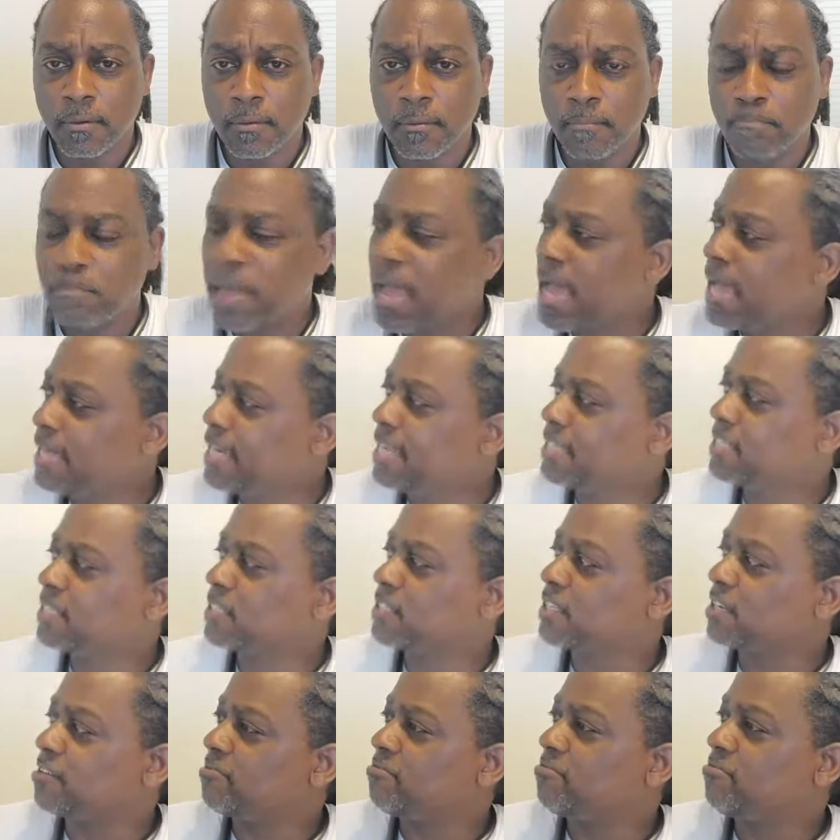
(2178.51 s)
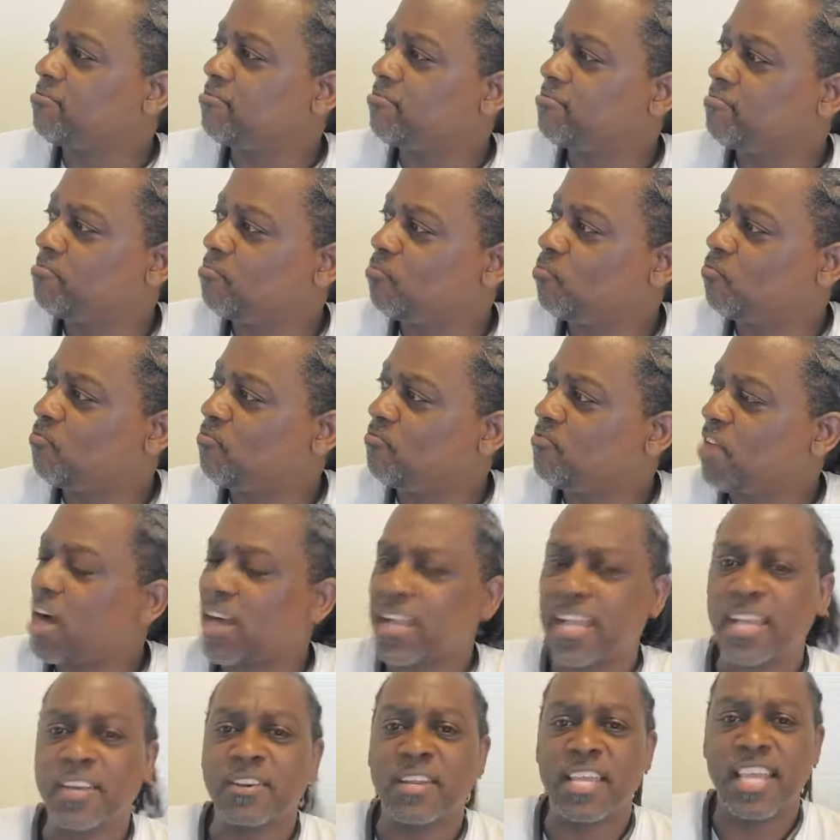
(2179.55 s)
Man, this is a
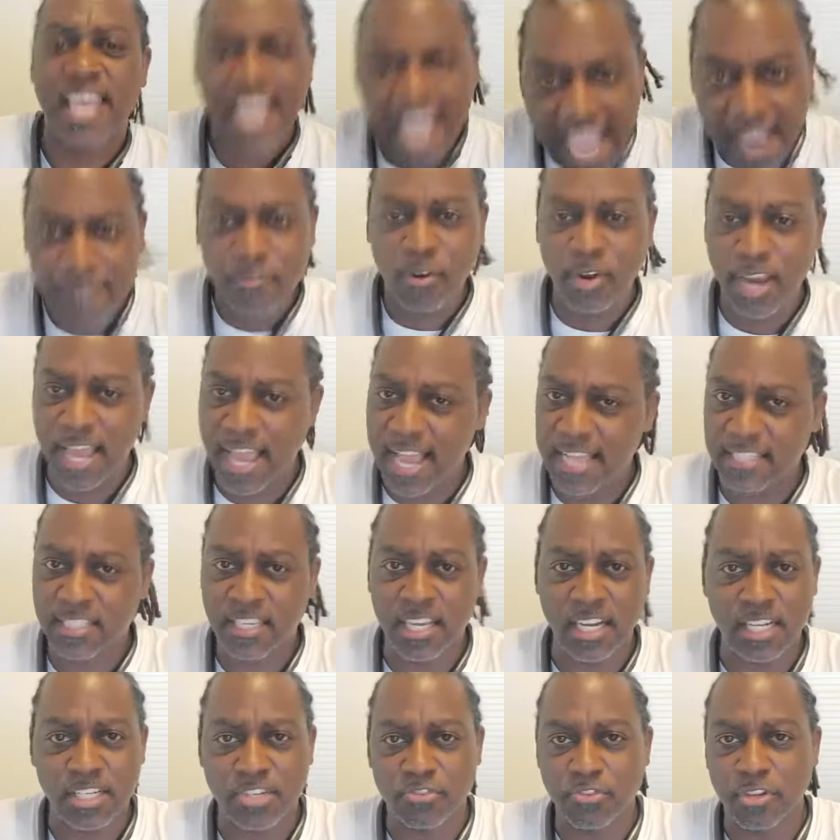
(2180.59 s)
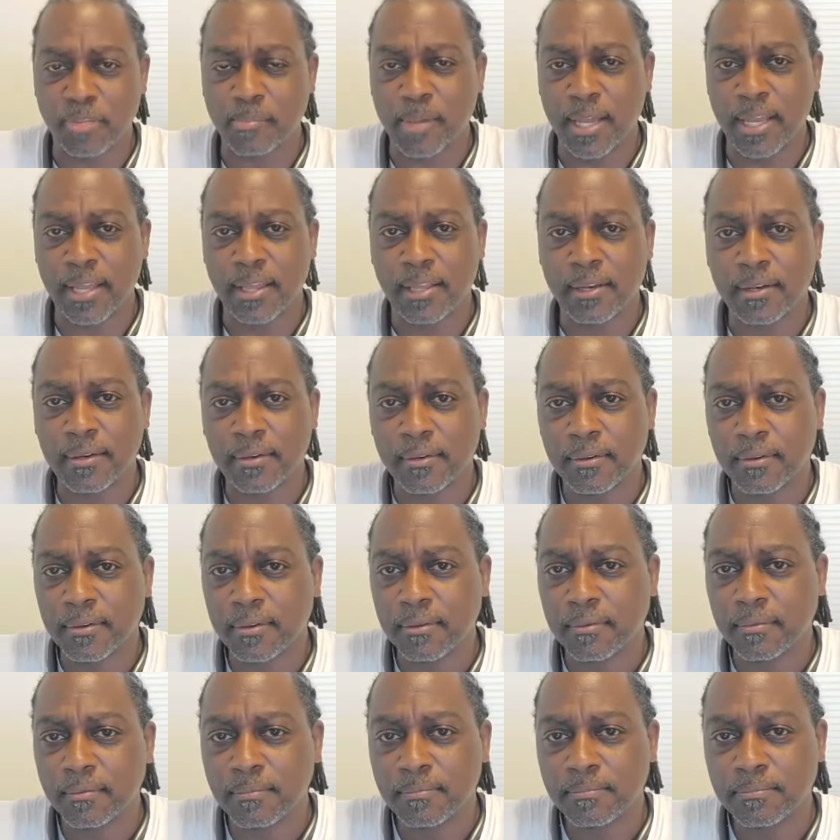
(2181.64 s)
fucking evil-ass country,
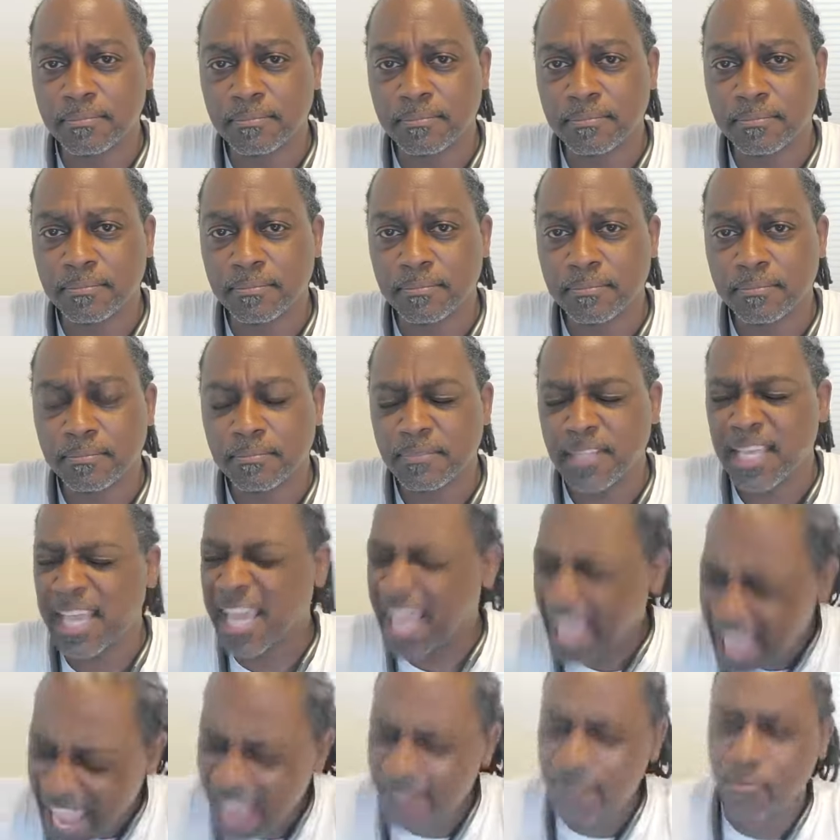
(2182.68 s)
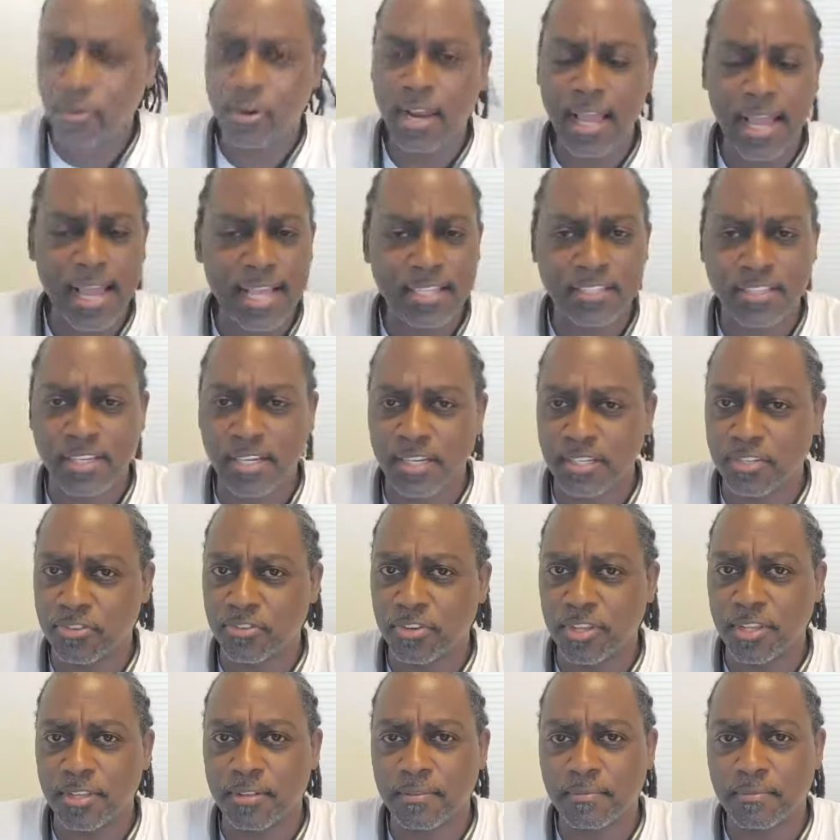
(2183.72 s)
man. Evil-ass country.